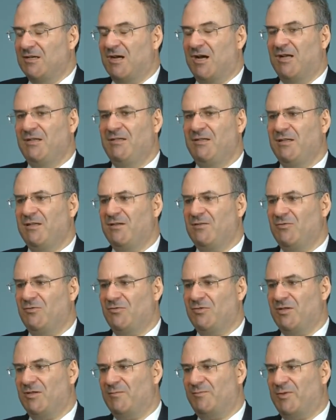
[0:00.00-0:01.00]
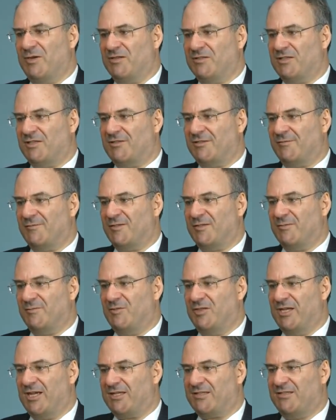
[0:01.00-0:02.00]
under the law that the parties have
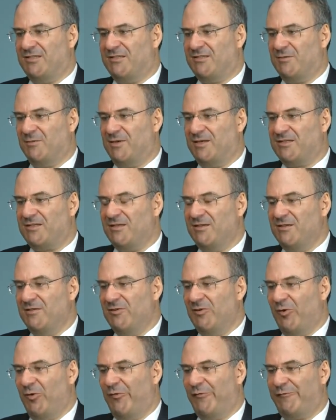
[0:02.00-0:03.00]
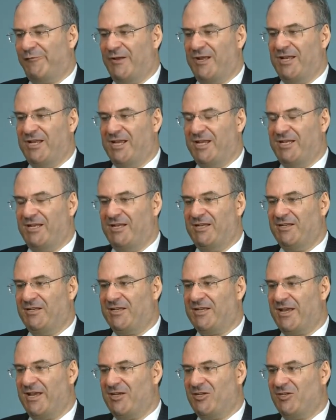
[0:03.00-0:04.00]
subjected to it, or failing any
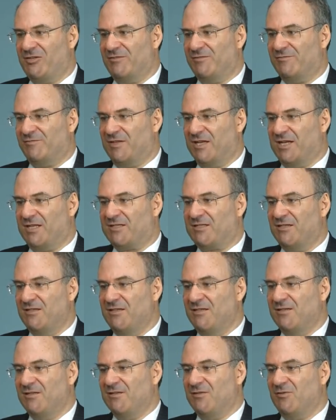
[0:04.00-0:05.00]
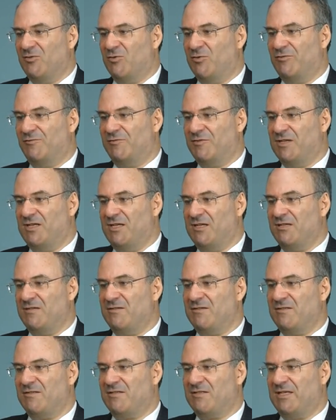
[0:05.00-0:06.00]
indication of that, the law of the
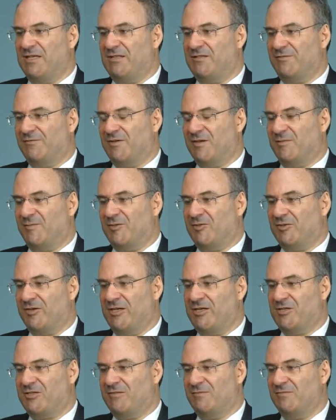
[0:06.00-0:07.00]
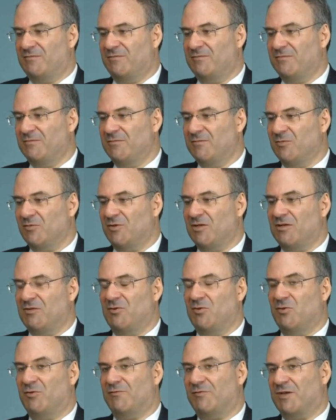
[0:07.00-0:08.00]
seat of arbitration, or
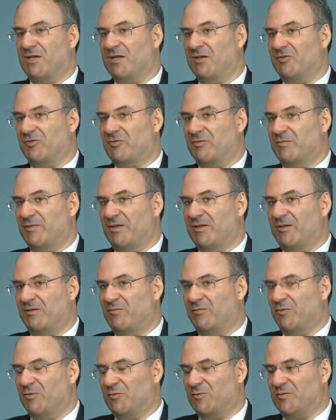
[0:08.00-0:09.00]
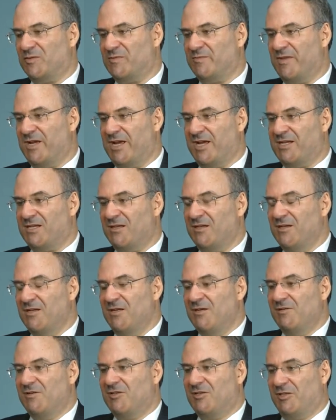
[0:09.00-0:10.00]
the law of the country where the award was made.
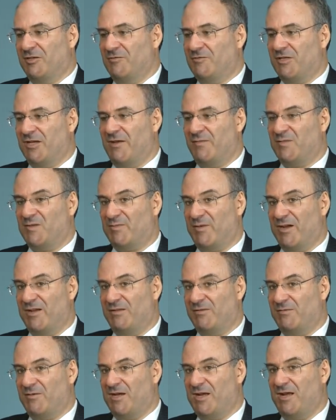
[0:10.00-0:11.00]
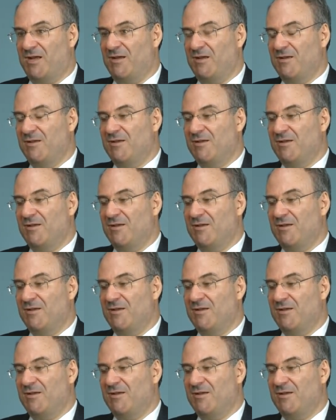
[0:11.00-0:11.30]
The two terms, by the way,